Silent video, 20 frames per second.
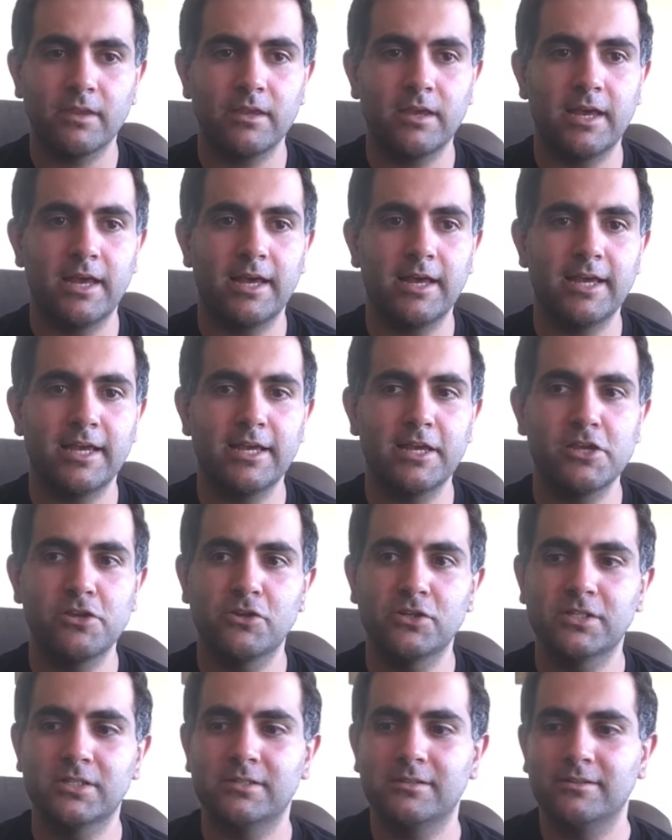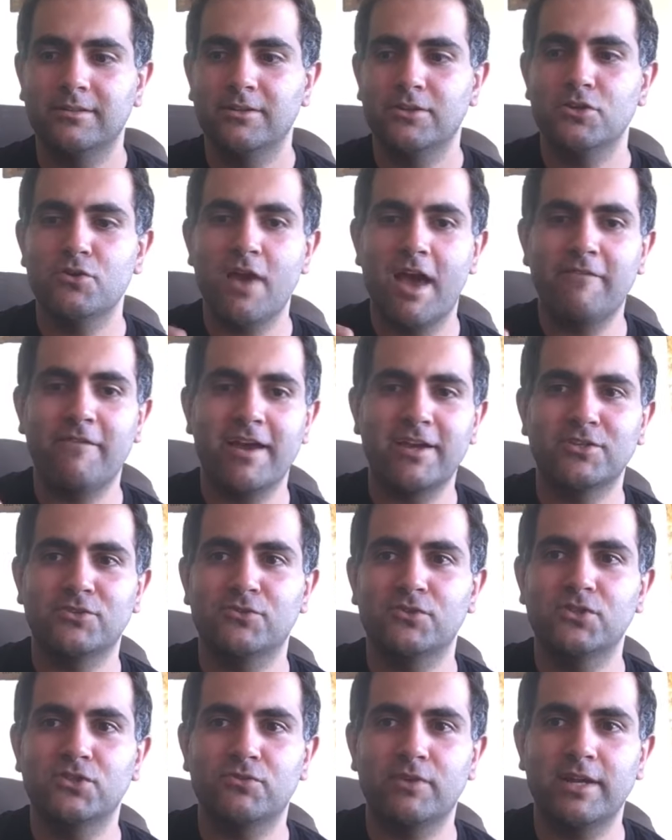You have
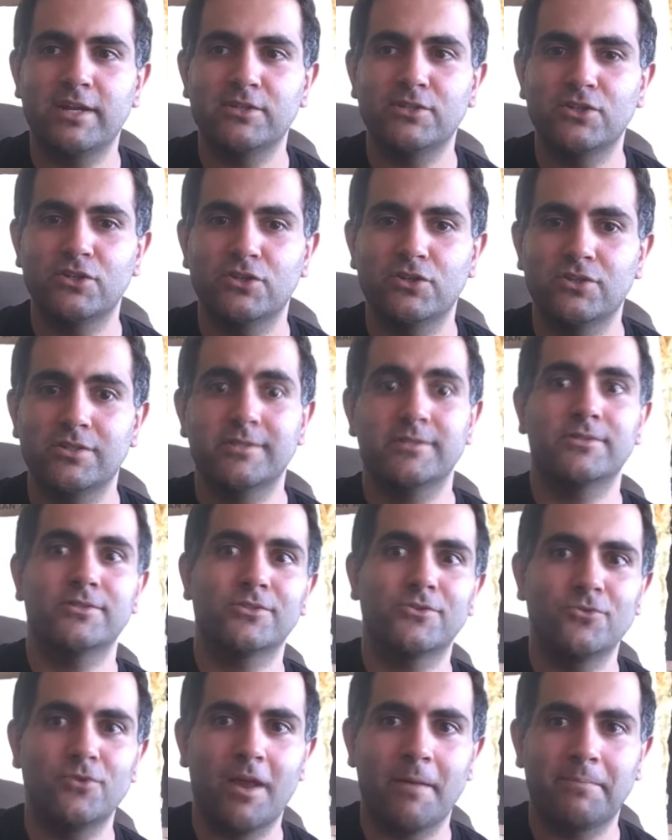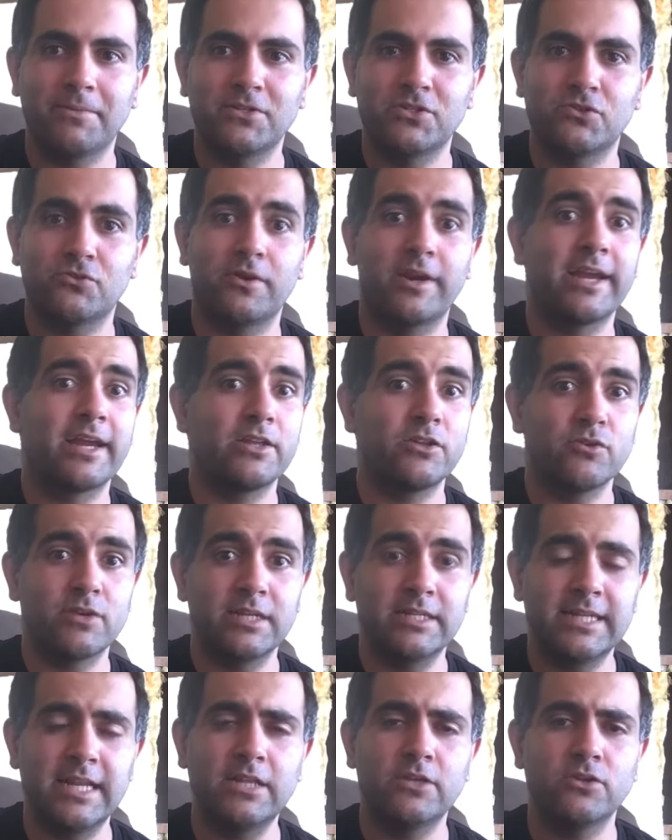extra strings, so you just scoot up a string and you
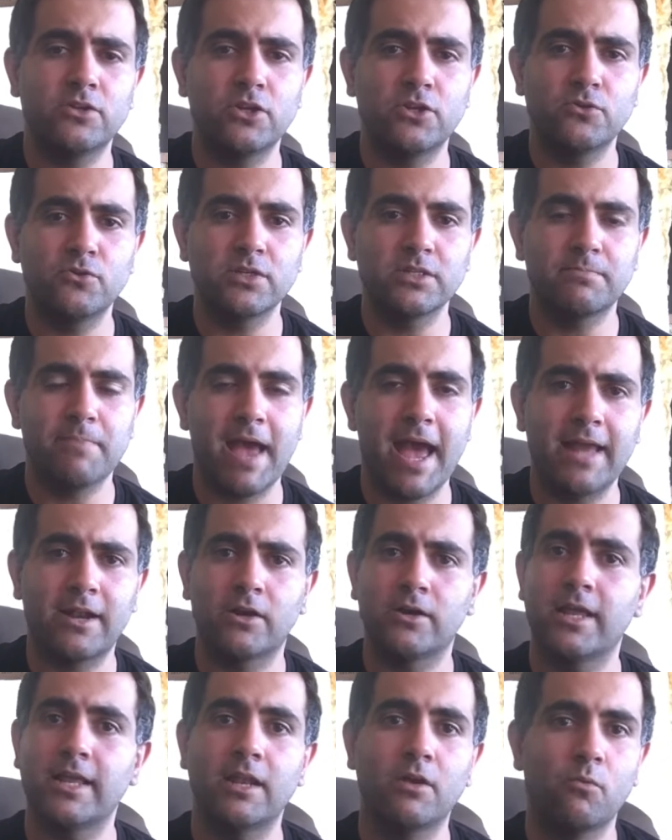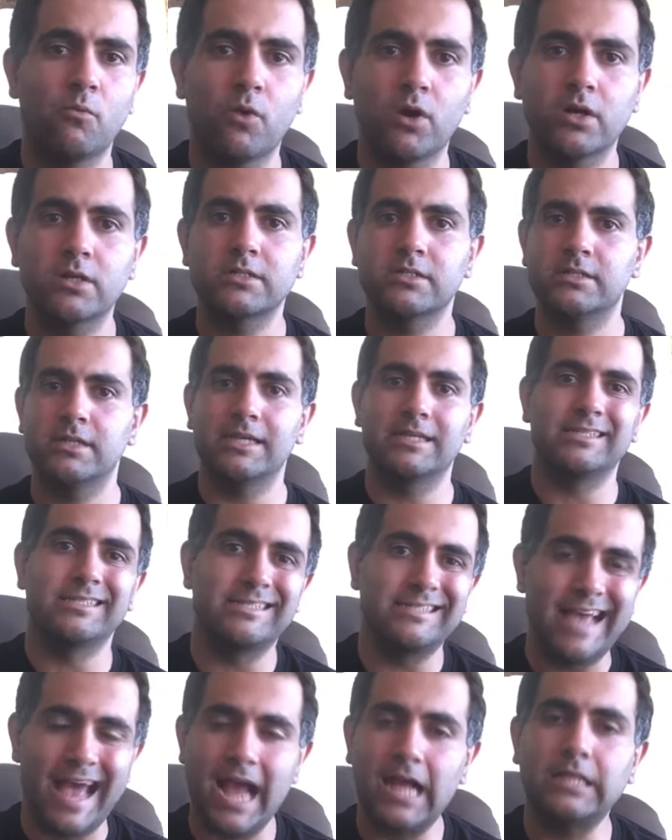continue to do this pattern, and it works
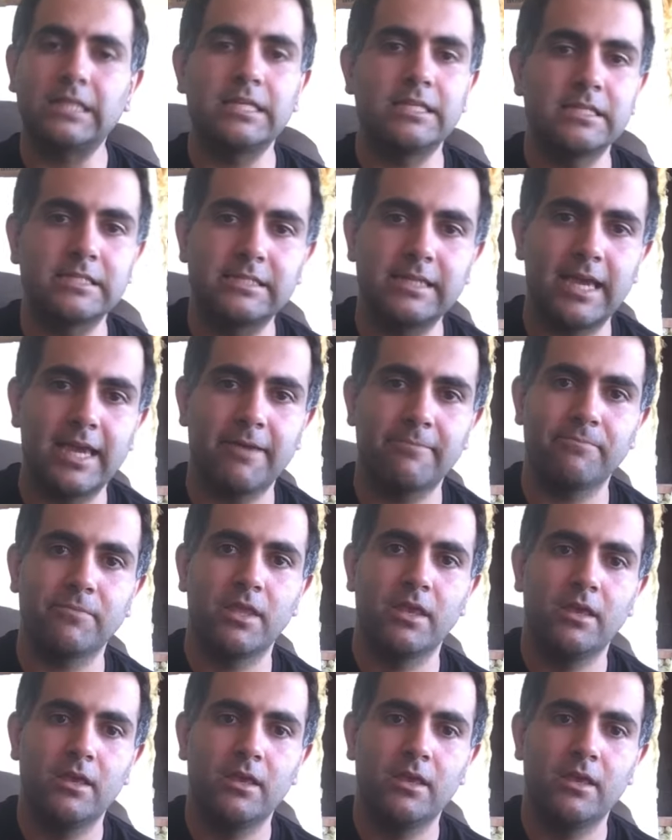exactly the same.